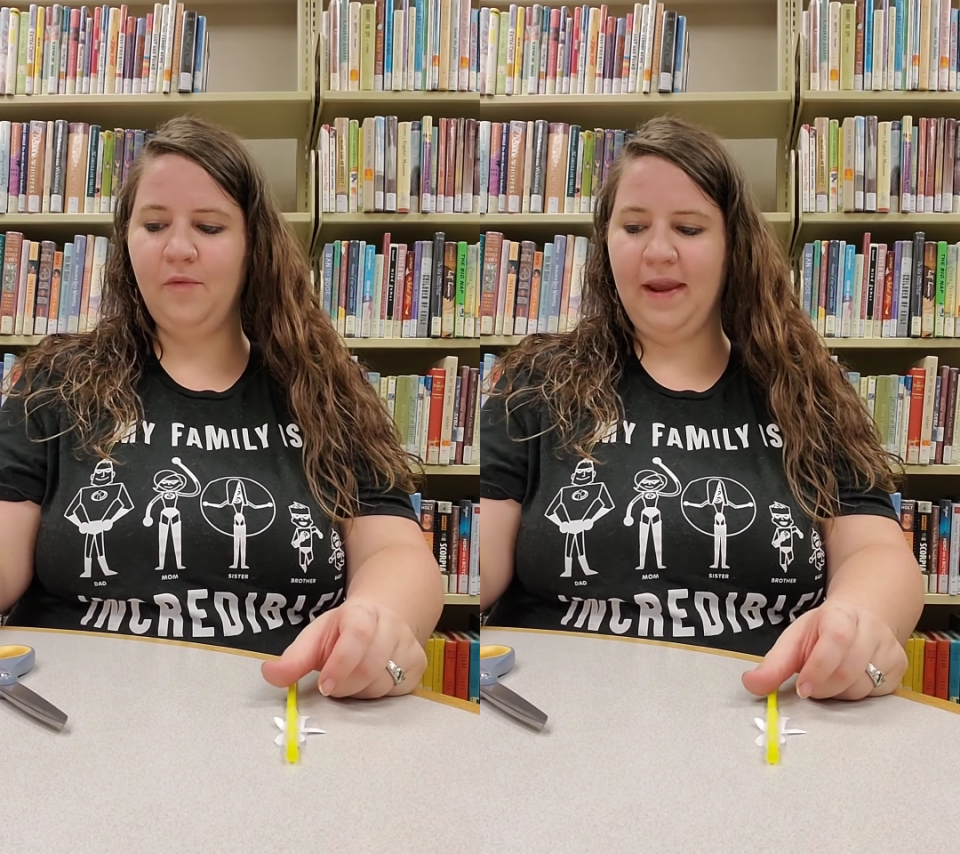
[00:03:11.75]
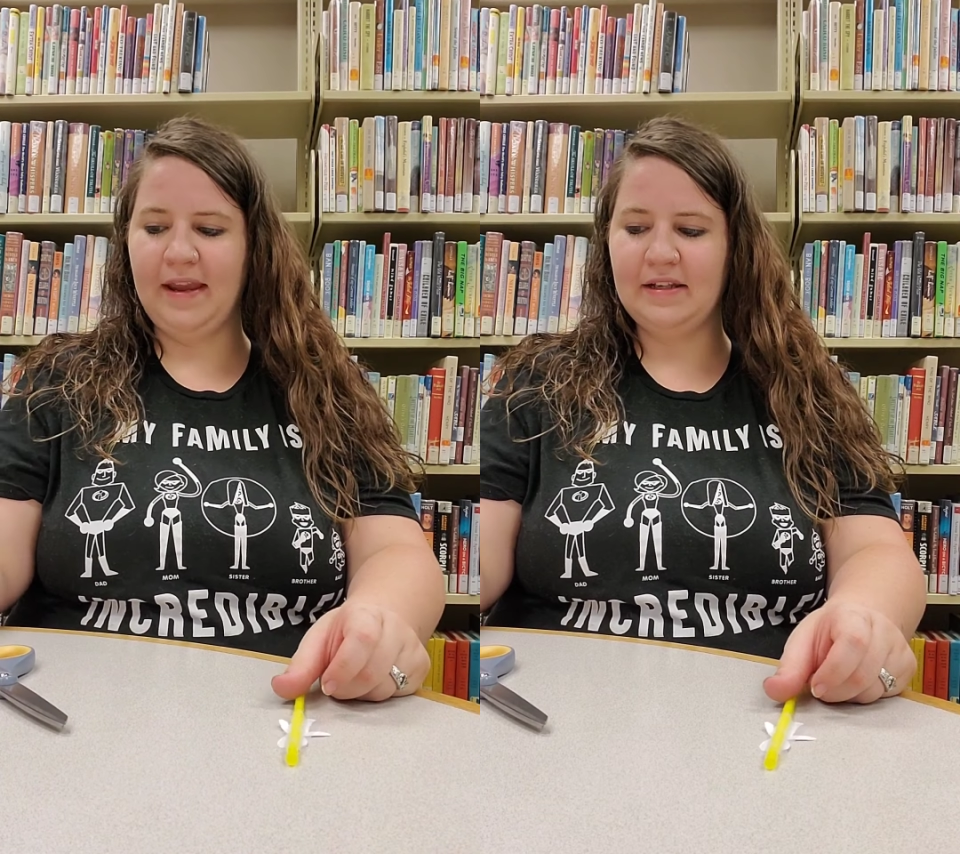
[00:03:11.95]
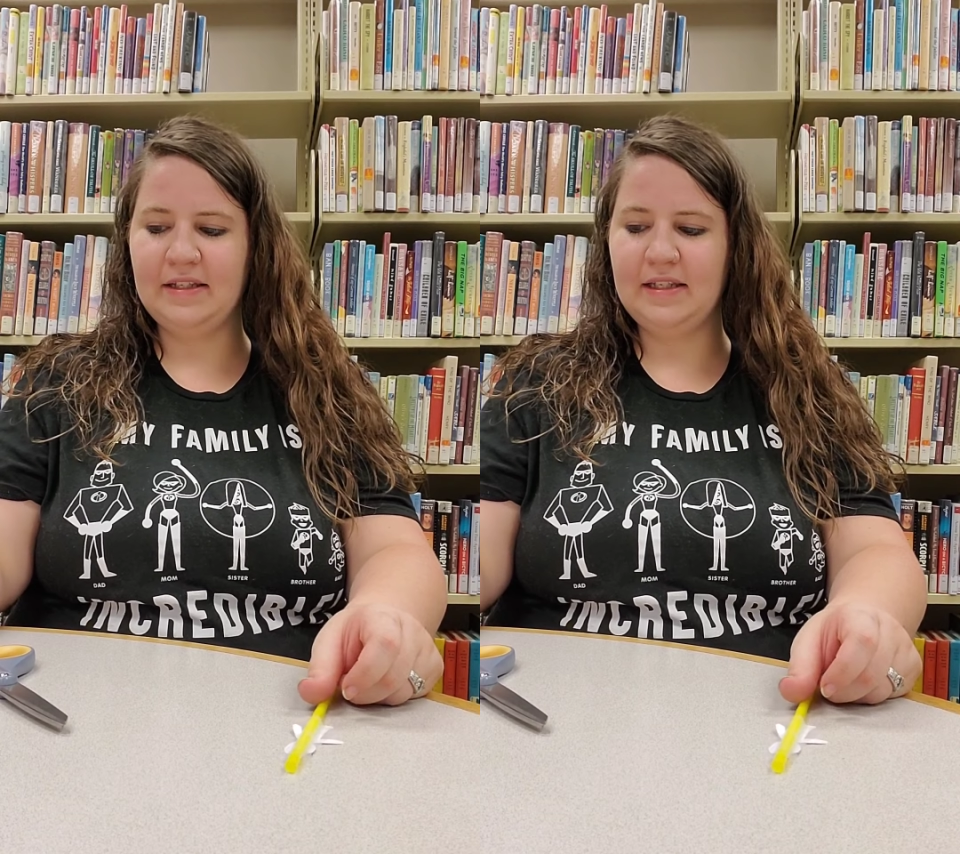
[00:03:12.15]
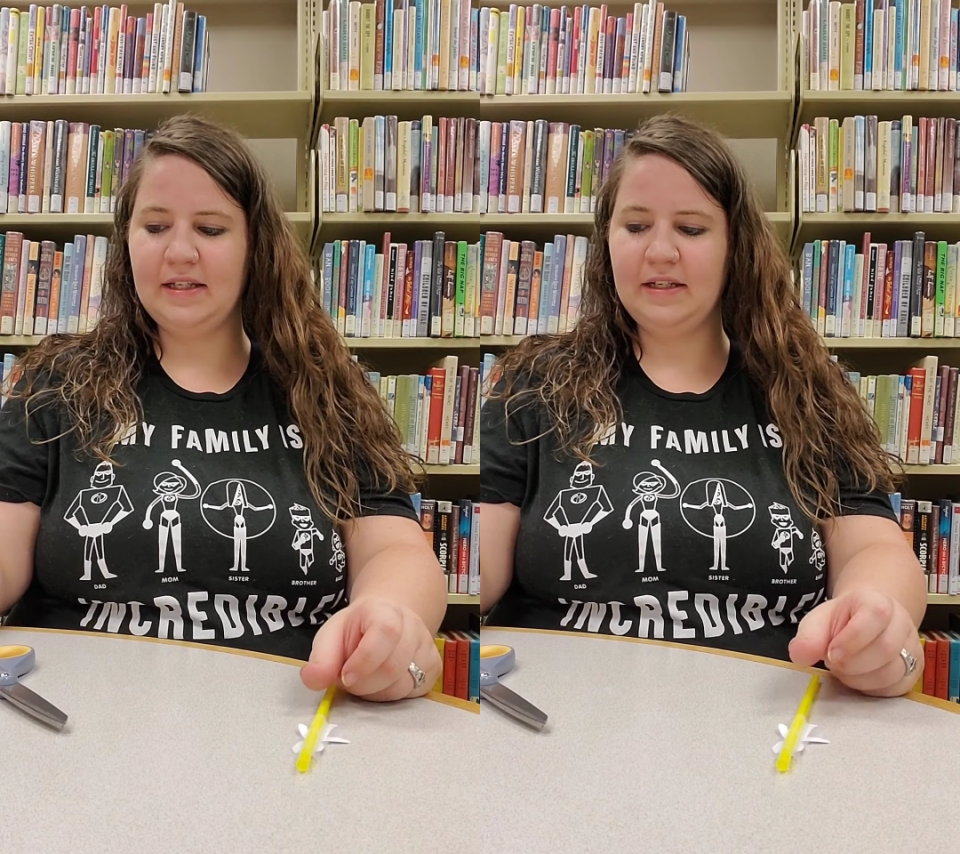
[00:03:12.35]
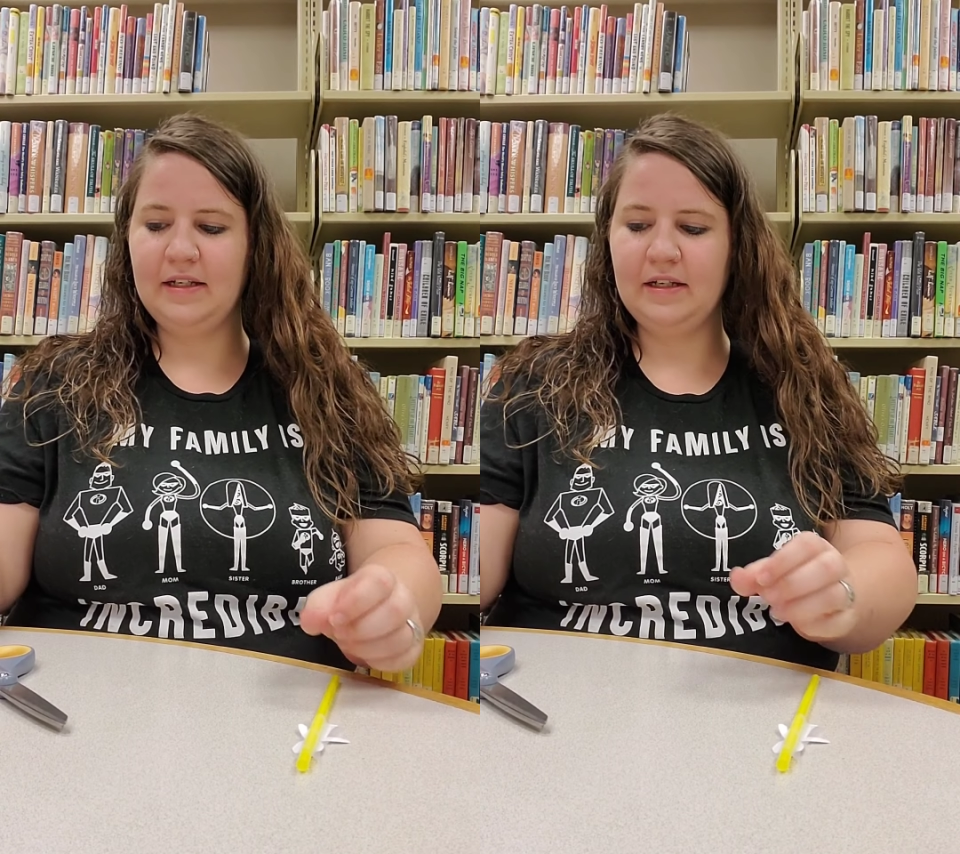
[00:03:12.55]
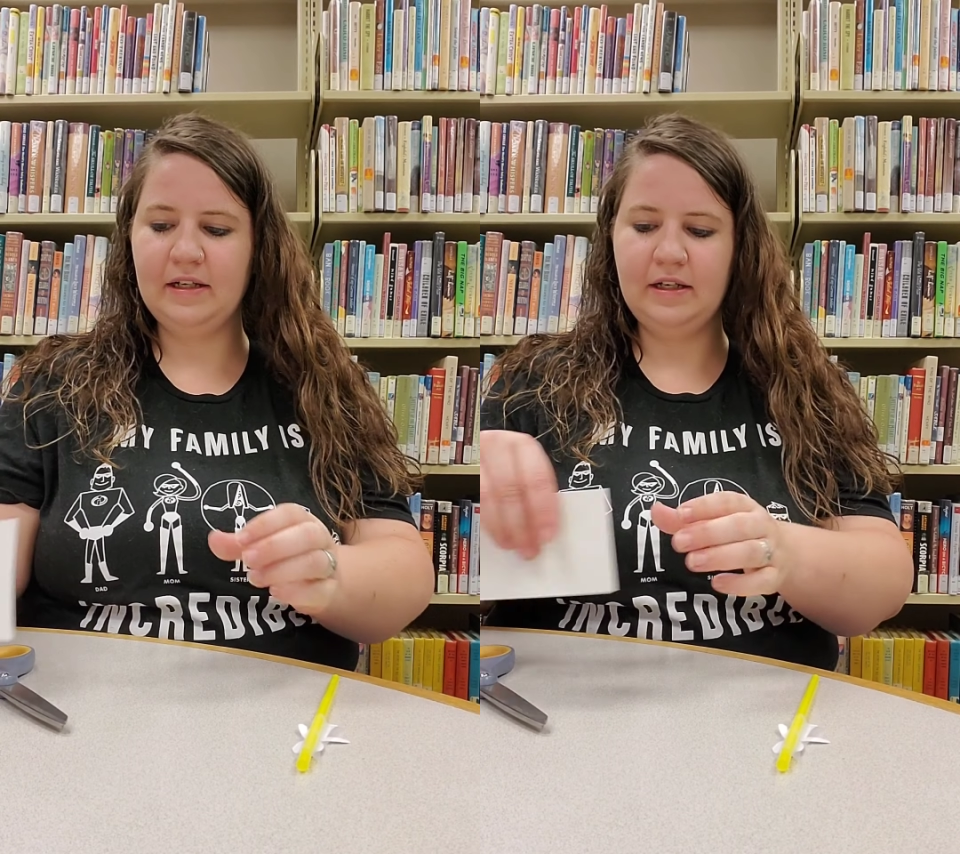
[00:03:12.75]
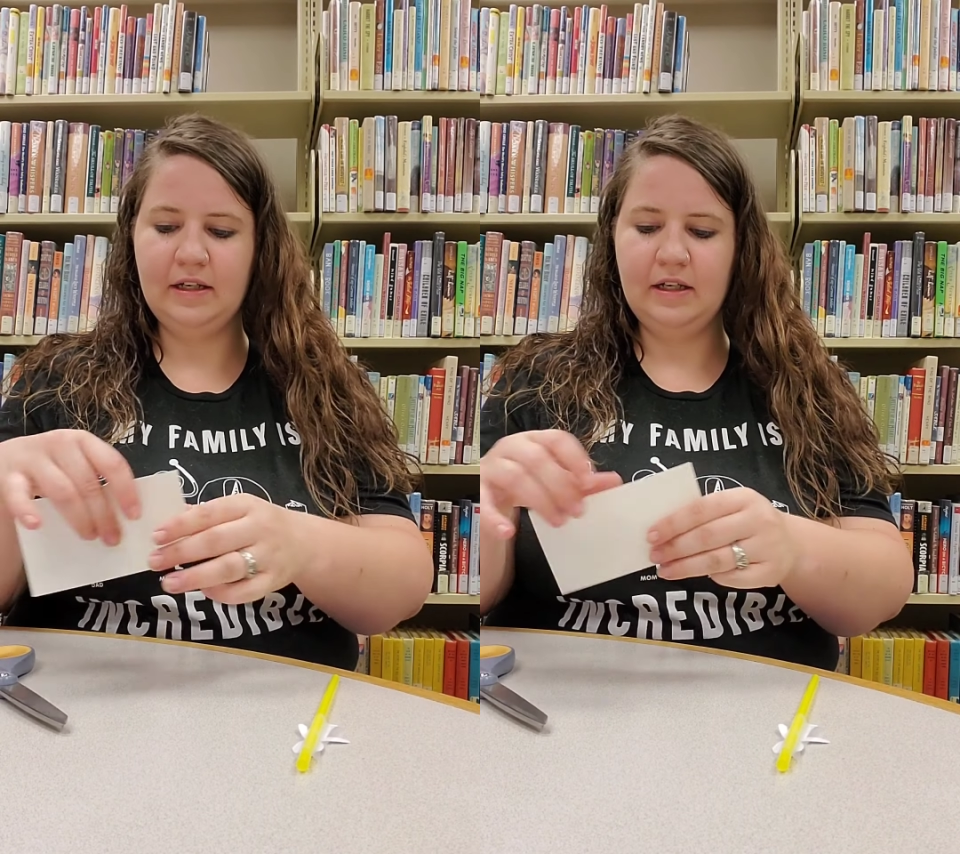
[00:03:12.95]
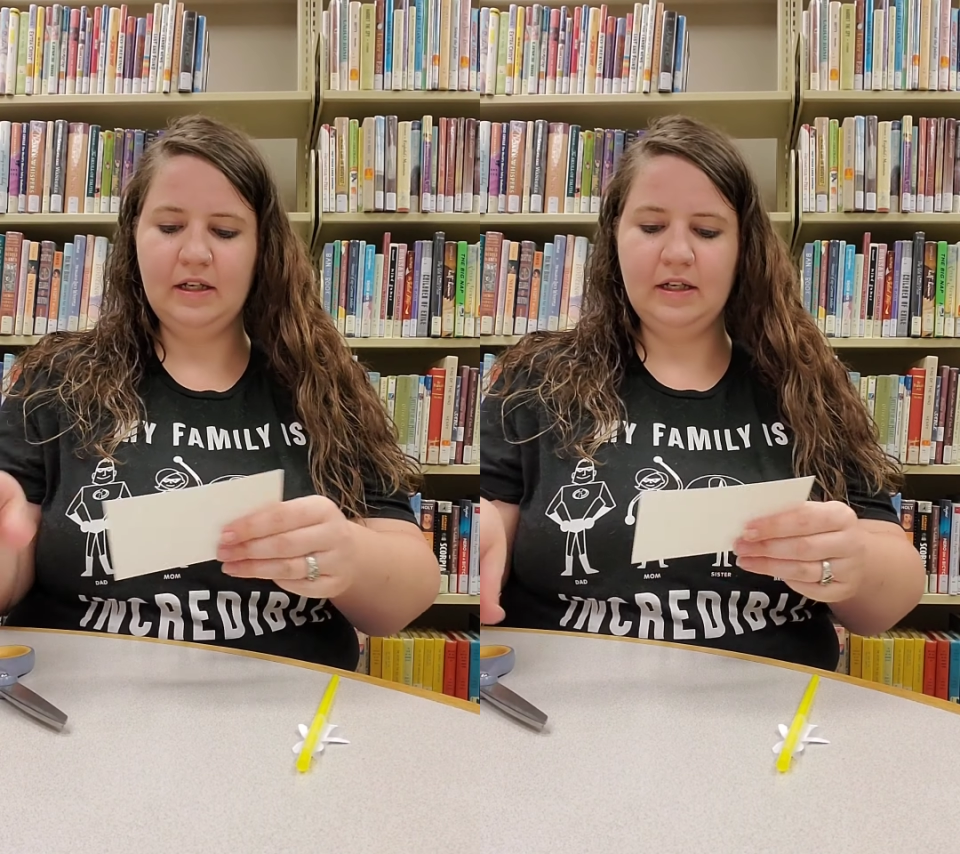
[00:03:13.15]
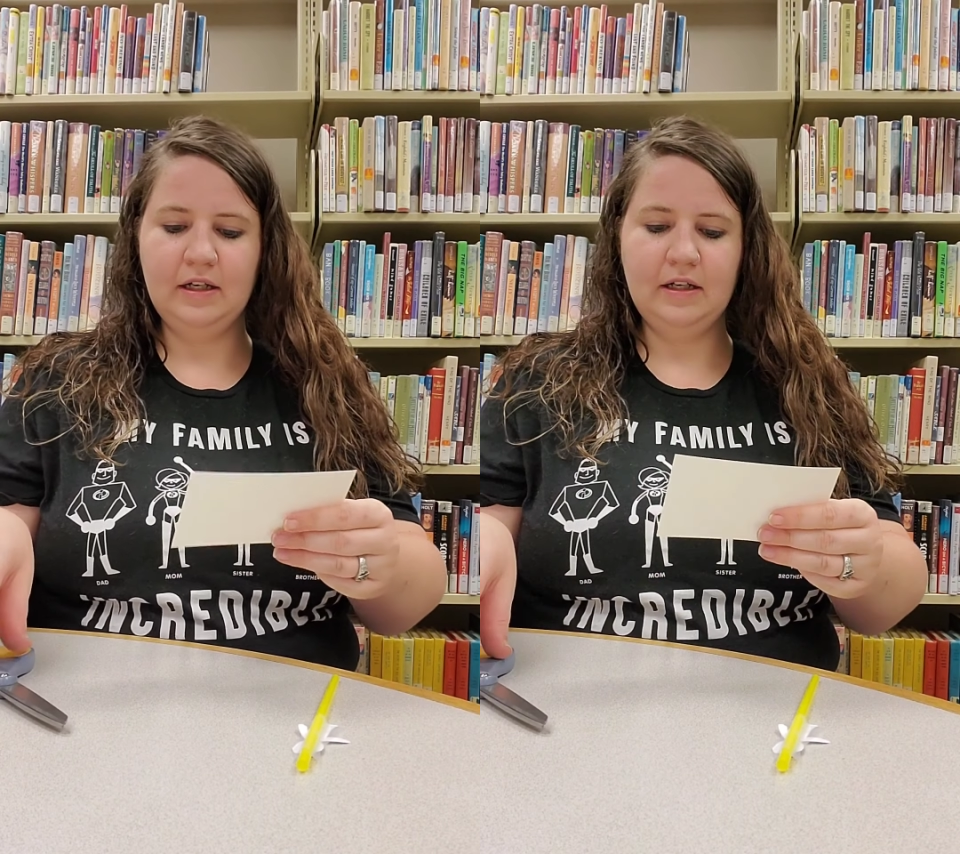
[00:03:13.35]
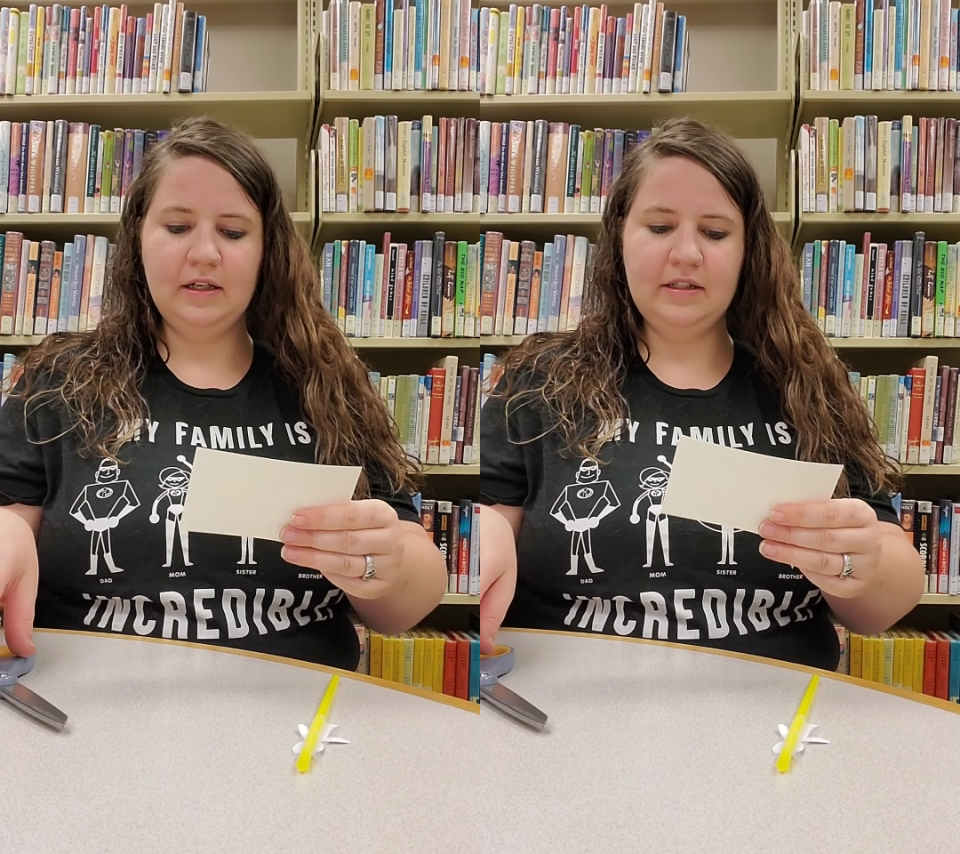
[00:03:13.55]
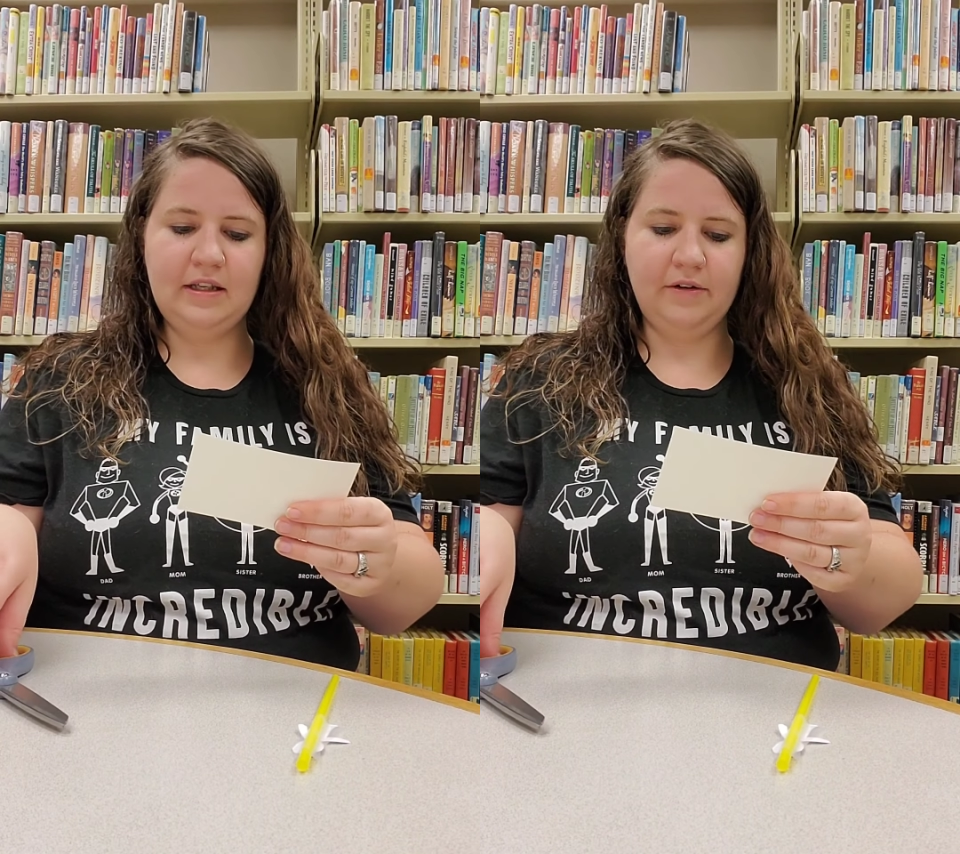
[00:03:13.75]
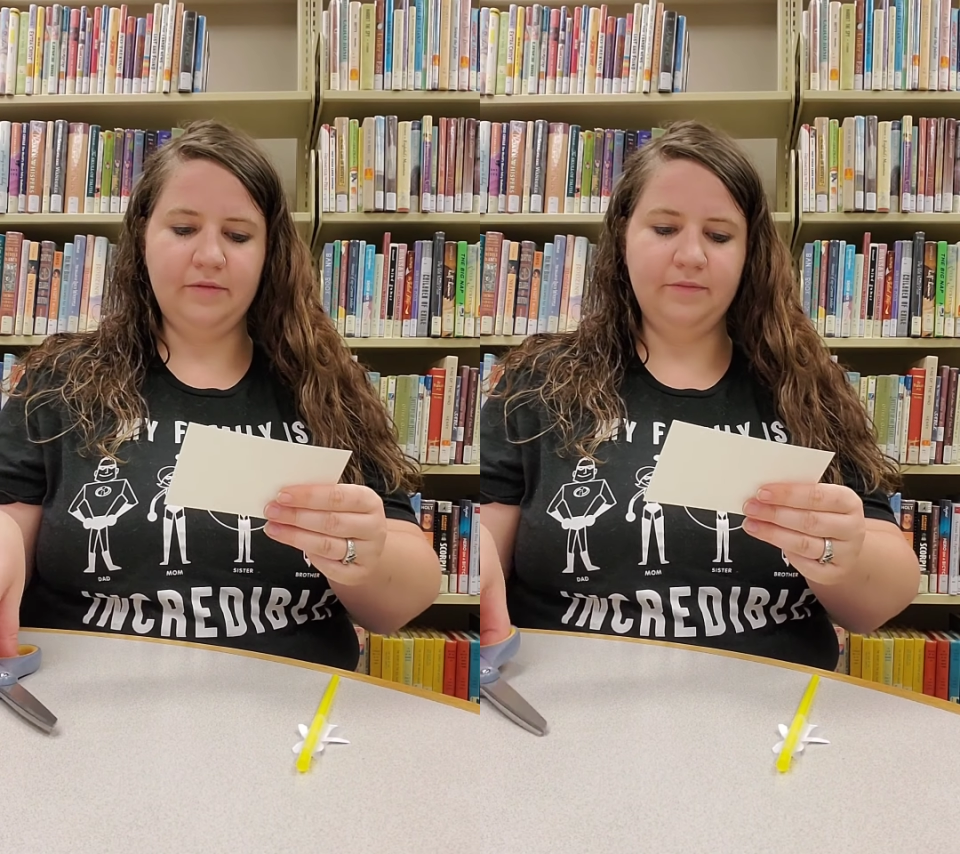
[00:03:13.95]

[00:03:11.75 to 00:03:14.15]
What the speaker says: wings. So,